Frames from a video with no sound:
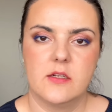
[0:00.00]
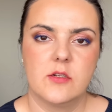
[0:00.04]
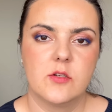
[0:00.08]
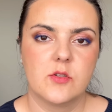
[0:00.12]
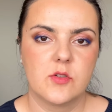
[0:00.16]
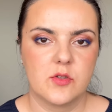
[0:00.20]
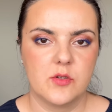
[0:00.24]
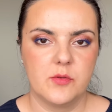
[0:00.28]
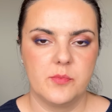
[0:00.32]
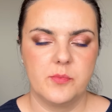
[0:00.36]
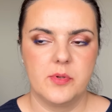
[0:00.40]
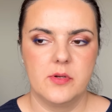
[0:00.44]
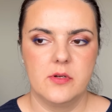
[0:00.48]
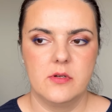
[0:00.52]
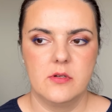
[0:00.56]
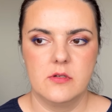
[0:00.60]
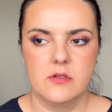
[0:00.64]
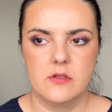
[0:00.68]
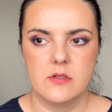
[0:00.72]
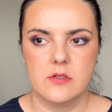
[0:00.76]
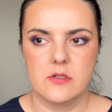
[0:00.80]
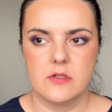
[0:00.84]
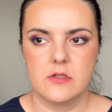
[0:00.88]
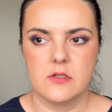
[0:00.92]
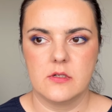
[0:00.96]
group
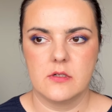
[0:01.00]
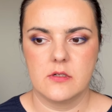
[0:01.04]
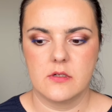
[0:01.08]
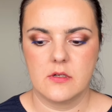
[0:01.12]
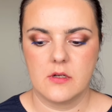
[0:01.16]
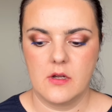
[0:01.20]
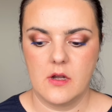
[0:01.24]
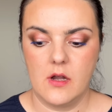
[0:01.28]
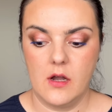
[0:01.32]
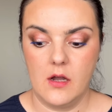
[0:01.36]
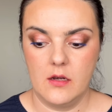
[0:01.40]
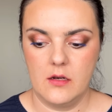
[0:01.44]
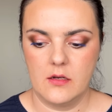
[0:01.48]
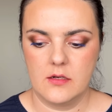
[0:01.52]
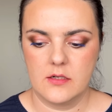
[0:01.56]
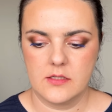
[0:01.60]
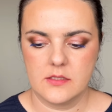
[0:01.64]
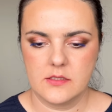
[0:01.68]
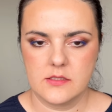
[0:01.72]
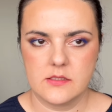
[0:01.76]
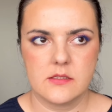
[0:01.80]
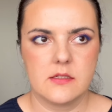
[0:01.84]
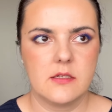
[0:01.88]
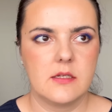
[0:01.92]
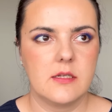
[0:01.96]

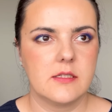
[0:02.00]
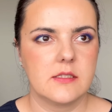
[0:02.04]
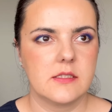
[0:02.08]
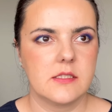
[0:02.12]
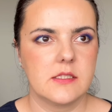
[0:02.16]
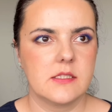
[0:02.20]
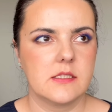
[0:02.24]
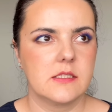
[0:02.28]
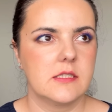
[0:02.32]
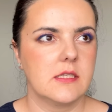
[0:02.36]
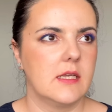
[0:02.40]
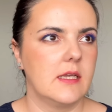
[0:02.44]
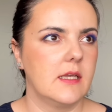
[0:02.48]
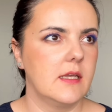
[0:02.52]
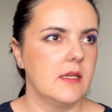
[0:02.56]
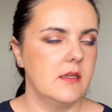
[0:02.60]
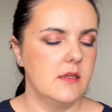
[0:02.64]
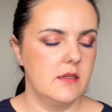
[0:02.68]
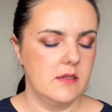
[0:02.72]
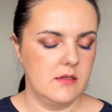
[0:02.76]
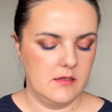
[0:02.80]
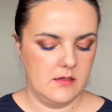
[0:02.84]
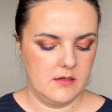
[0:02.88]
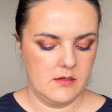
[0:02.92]
colors, let's say.